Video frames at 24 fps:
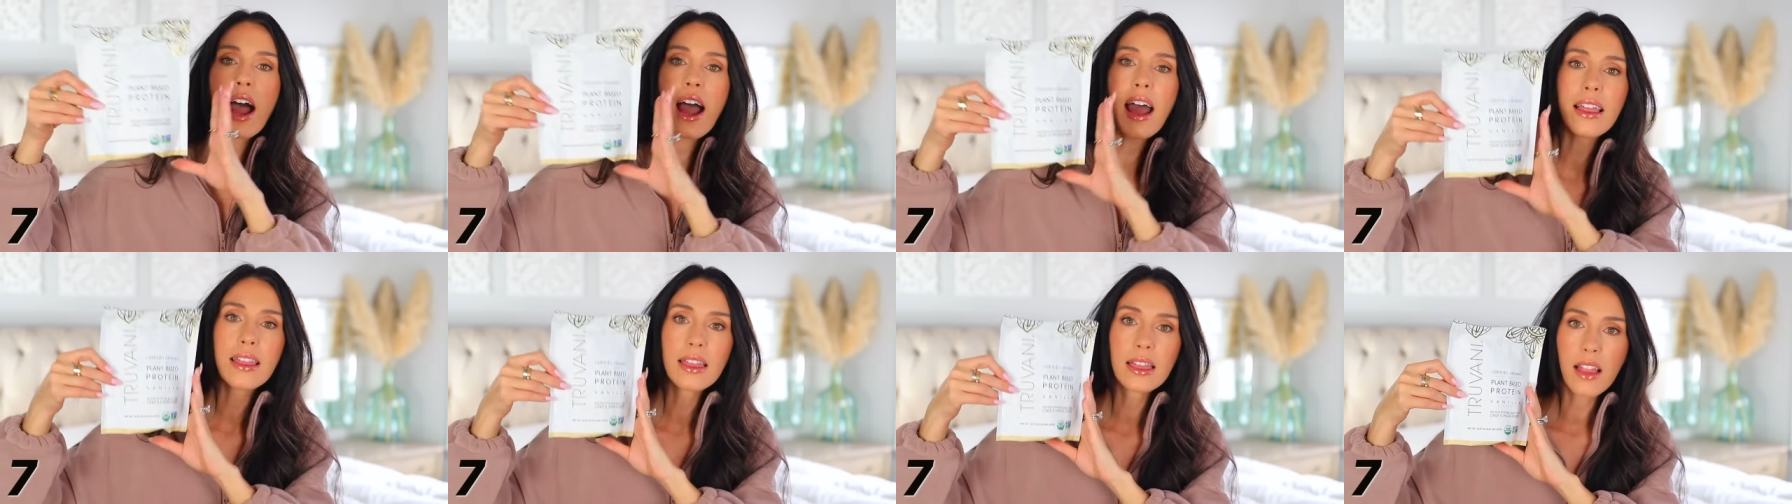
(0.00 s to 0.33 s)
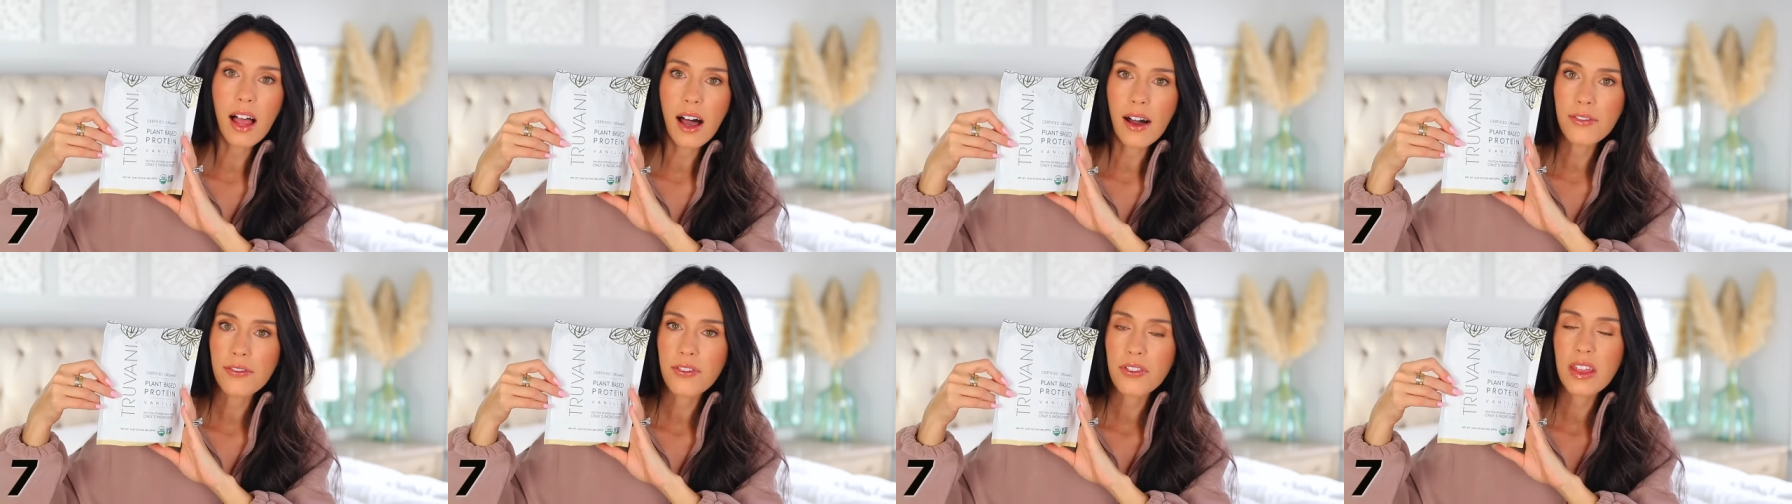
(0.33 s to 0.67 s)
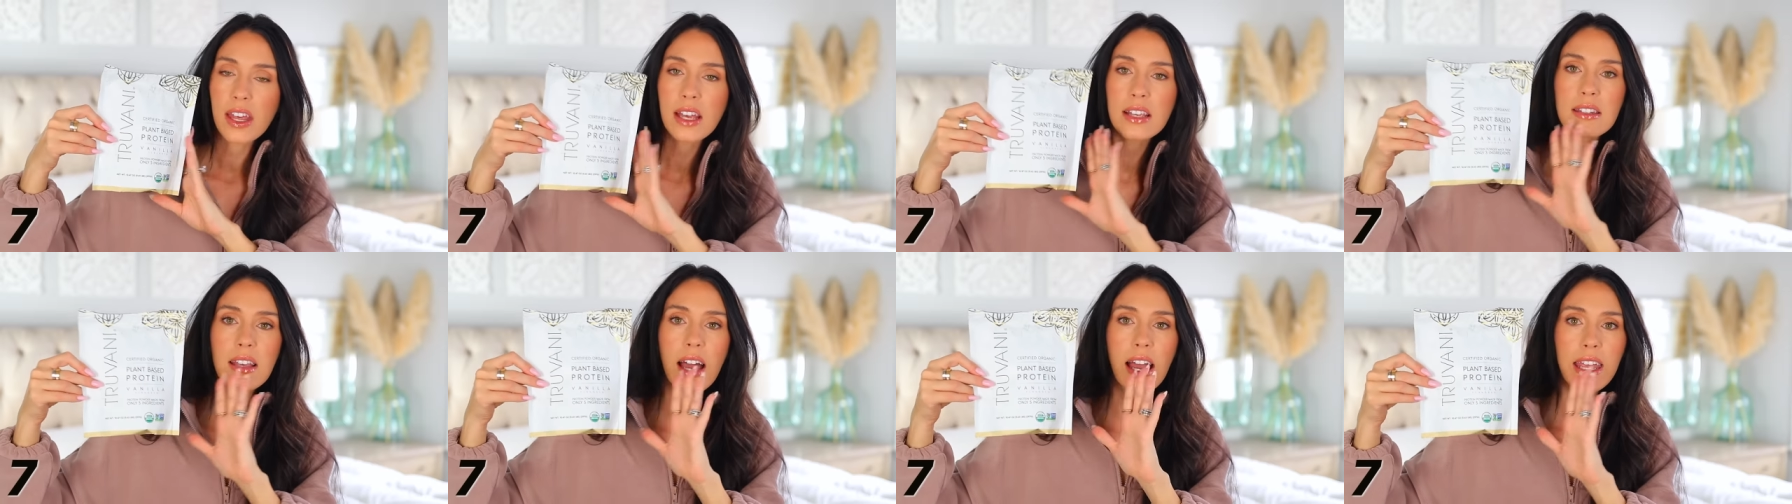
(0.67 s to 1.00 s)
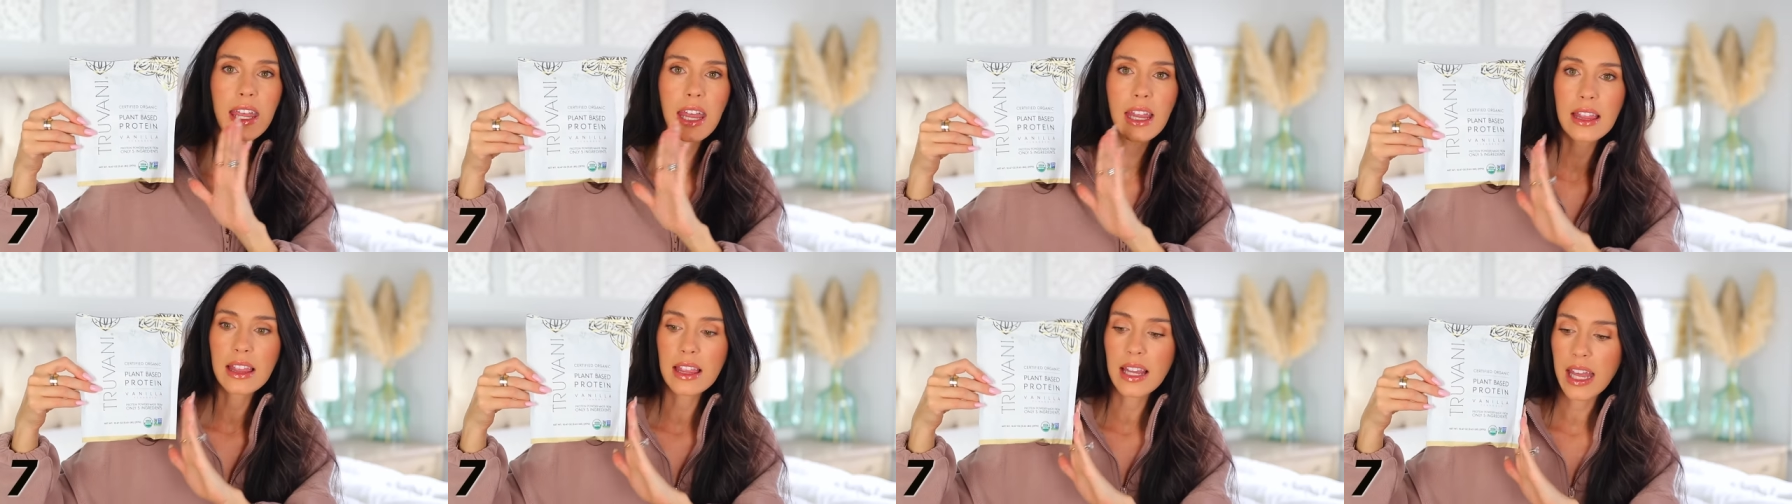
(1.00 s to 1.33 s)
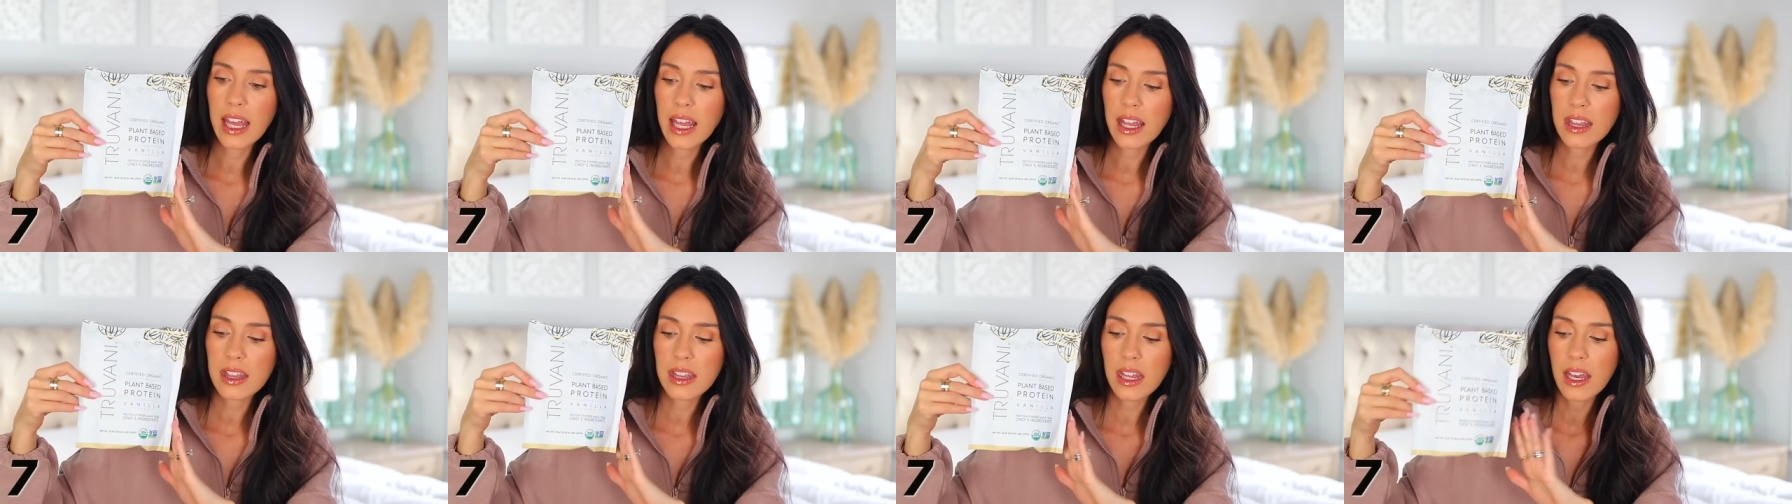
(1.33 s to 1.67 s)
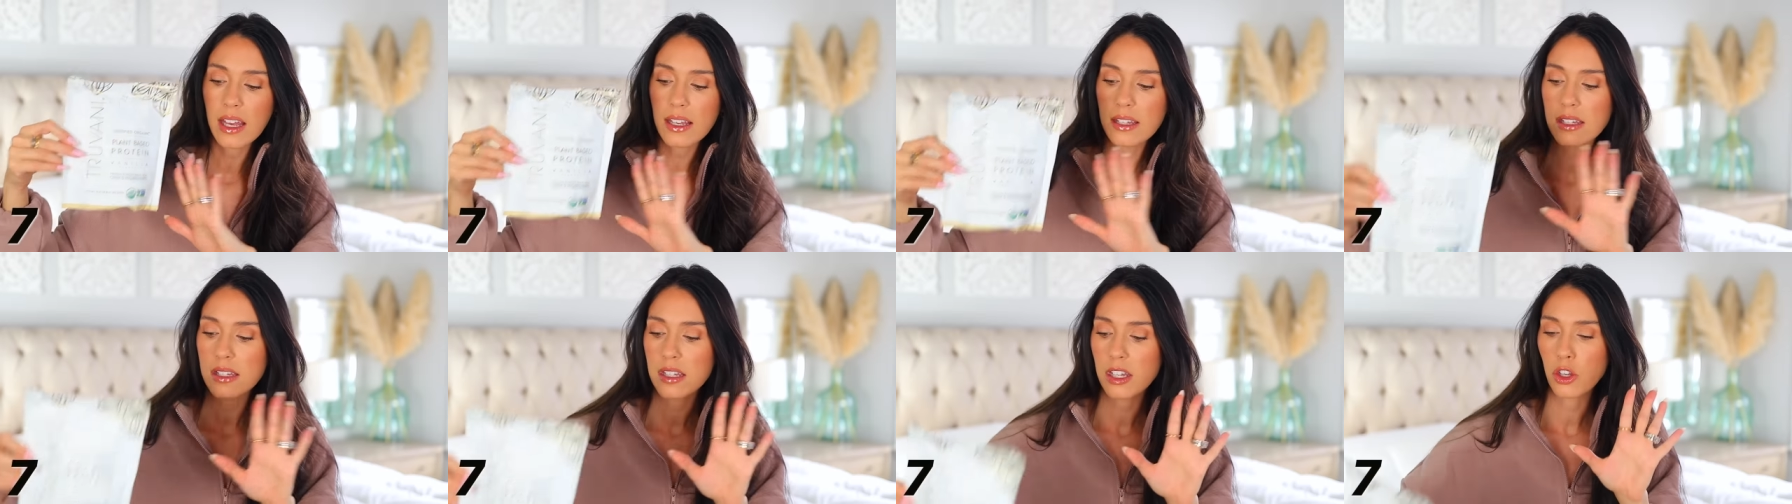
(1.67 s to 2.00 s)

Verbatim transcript: I love this. I can link this.